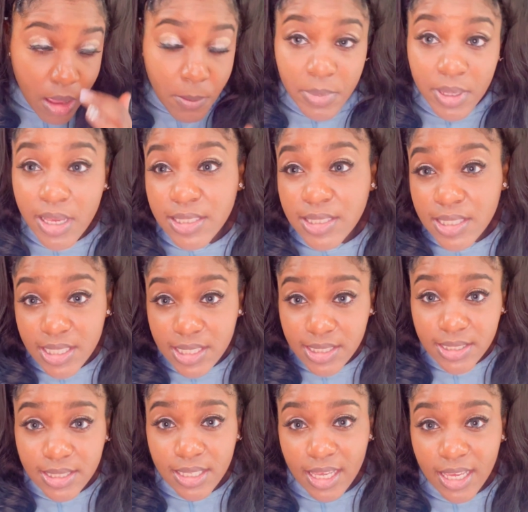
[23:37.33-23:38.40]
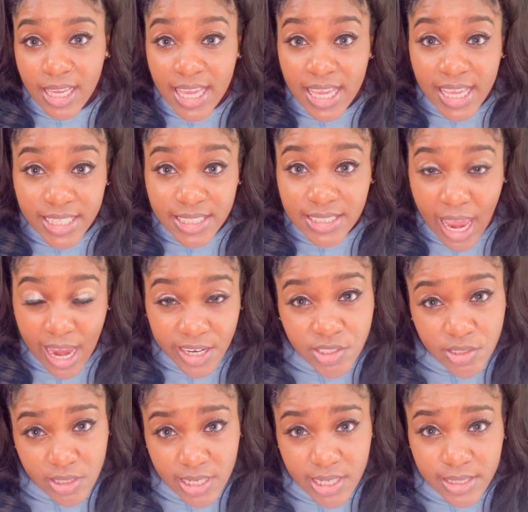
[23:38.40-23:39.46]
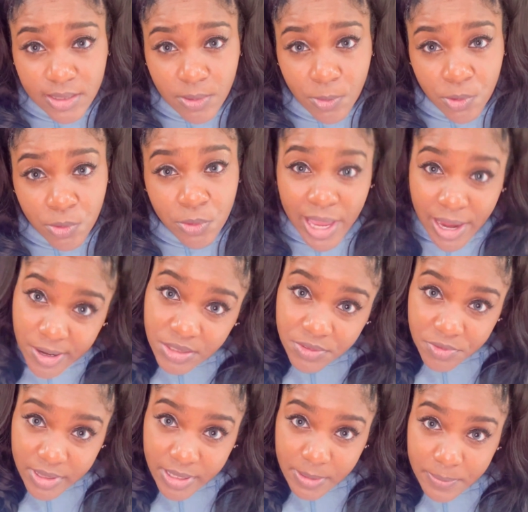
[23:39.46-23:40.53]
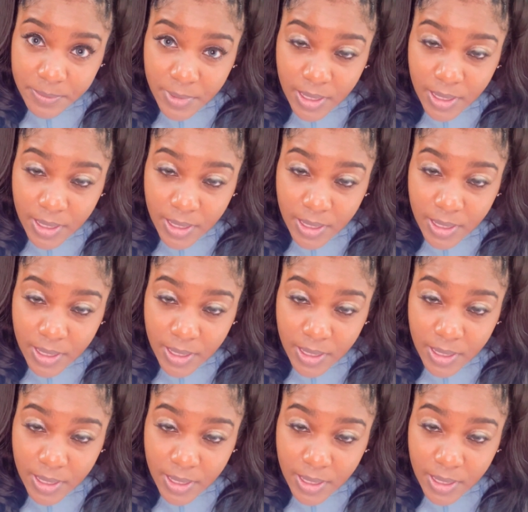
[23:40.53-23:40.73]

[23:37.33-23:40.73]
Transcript: because these kids actually need someone who cares for them.